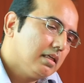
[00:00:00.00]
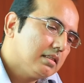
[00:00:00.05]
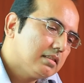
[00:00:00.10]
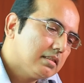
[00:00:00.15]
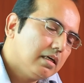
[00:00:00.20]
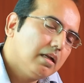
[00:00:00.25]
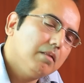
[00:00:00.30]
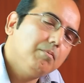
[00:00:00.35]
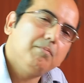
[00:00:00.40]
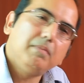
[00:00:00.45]
There's
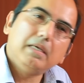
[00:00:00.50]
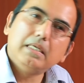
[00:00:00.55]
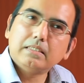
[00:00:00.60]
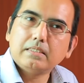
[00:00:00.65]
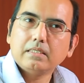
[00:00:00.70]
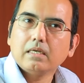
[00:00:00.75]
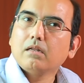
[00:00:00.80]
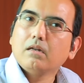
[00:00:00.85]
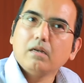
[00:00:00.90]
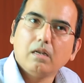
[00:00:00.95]
certain
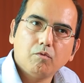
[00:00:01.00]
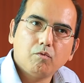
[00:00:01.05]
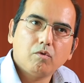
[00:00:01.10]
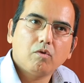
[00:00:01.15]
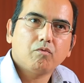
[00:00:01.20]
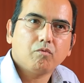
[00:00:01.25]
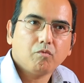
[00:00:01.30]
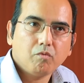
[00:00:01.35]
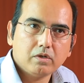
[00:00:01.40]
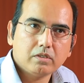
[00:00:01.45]
basic
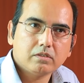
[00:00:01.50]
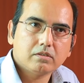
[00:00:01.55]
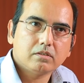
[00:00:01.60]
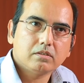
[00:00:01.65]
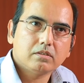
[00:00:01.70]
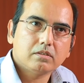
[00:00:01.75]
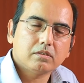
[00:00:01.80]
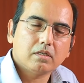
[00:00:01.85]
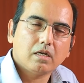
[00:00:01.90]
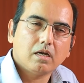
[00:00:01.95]
level of
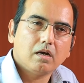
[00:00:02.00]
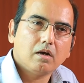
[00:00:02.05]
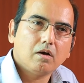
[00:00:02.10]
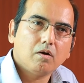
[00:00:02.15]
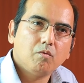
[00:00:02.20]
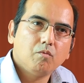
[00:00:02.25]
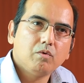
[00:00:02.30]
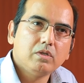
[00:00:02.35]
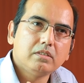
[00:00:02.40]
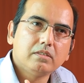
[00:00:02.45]
questions
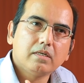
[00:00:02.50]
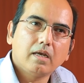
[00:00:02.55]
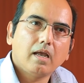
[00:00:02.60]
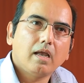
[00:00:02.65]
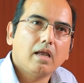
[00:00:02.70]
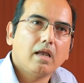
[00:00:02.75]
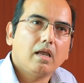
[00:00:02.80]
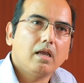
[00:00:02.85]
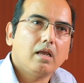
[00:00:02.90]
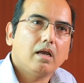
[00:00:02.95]
which
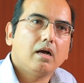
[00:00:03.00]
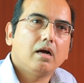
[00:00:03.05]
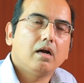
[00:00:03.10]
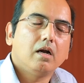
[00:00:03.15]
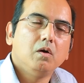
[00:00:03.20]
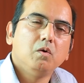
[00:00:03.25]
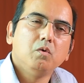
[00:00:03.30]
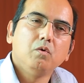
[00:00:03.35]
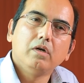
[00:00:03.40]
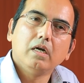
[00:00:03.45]
I
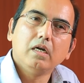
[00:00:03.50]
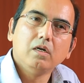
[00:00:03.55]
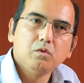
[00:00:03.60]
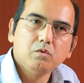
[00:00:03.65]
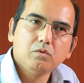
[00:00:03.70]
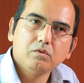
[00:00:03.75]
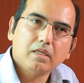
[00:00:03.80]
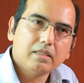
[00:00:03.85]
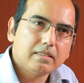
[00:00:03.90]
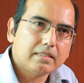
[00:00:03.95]
do tend to
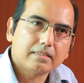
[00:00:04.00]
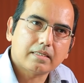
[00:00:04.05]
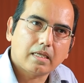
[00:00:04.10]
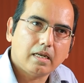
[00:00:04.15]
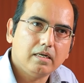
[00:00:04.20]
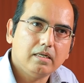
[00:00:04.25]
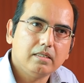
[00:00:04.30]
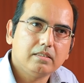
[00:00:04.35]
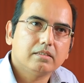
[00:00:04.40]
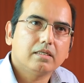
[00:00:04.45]
use as a
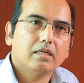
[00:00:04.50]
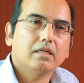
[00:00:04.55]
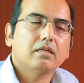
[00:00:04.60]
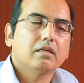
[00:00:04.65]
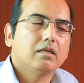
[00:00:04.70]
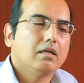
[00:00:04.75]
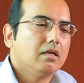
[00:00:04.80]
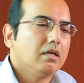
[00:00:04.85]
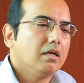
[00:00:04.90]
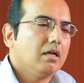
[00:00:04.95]
sanity check,
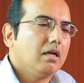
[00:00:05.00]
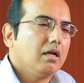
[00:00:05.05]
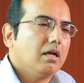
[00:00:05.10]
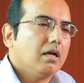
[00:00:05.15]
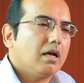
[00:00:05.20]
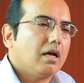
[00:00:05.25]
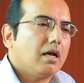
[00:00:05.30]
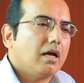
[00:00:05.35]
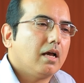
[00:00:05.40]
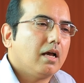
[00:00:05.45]

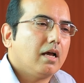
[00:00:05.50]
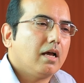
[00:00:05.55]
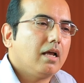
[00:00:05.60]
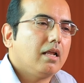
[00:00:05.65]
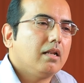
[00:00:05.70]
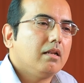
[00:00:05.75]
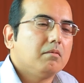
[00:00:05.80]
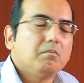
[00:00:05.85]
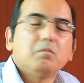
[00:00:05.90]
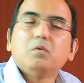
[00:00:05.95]

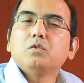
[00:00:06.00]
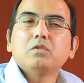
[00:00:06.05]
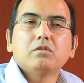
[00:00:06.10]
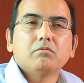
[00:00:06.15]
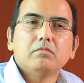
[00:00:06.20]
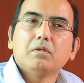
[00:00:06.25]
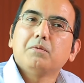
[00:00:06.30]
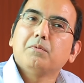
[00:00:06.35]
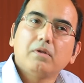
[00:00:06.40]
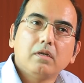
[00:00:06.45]
and most
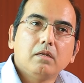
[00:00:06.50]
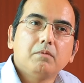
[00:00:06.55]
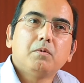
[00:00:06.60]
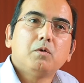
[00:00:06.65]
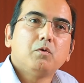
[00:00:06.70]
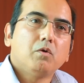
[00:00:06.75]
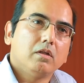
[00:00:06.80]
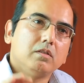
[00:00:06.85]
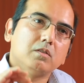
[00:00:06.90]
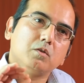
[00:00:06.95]
of them are
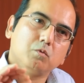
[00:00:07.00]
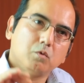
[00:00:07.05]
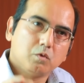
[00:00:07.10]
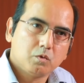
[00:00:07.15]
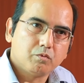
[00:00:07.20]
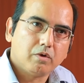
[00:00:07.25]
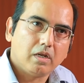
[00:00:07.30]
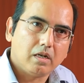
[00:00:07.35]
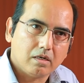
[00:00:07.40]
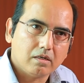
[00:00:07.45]
able to answer
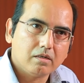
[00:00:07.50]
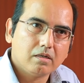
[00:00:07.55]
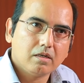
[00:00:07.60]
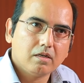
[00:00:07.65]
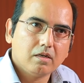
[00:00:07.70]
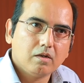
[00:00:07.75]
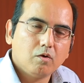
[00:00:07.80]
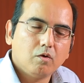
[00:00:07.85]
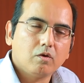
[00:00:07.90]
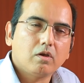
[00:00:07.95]
those well.
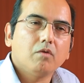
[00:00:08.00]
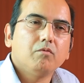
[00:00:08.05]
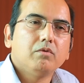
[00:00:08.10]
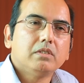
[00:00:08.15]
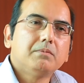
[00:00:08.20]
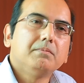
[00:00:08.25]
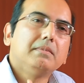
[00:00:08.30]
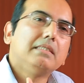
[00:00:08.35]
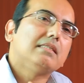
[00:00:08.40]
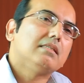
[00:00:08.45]
Okay,
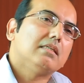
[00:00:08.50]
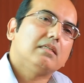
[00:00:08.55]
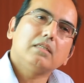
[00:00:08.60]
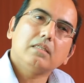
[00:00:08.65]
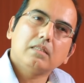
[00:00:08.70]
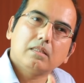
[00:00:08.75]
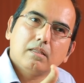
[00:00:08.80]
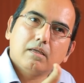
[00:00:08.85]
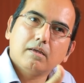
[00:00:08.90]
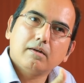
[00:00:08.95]
which means there's
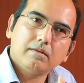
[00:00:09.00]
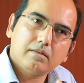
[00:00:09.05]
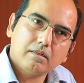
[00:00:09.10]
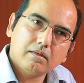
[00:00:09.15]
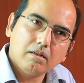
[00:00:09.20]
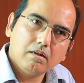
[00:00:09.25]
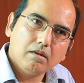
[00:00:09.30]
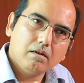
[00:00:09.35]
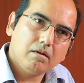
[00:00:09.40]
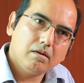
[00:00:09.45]
a
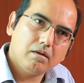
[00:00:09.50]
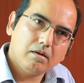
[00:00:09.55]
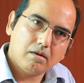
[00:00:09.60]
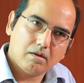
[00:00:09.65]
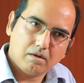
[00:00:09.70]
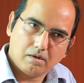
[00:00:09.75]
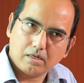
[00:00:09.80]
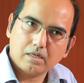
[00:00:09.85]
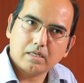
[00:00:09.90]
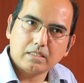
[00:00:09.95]
theoretical
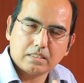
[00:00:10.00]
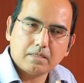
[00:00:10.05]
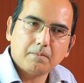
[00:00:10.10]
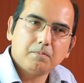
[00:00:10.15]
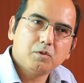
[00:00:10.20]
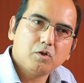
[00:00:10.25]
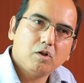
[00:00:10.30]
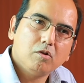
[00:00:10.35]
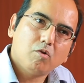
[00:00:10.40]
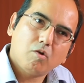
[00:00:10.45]

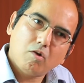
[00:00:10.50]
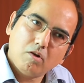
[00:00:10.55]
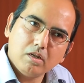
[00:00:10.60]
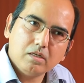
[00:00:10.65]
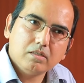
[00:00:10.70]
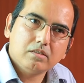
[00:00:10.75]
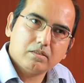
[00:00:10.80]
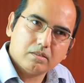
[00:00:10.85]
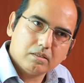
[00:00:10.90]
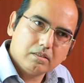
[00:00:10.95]
conceptual
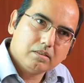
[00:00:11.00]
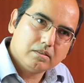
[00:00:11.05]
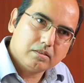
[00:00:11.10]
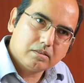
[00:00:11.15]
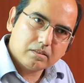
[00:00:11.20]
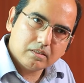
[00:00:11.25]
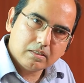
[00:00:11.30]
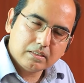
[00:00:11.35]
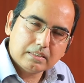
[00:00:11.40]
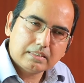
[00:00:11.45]
knowledge
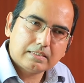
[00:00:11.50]
is